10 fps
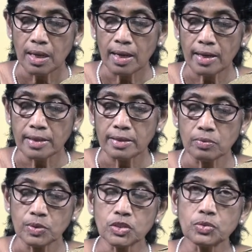and
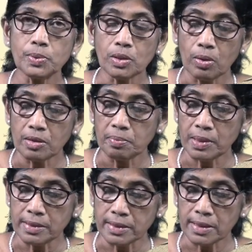which we call
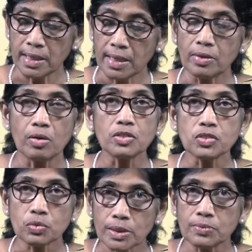melody, and
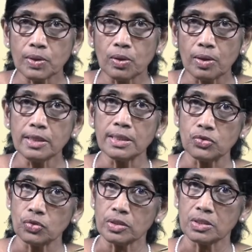also what we call
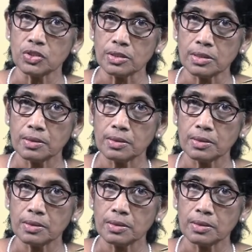intonation.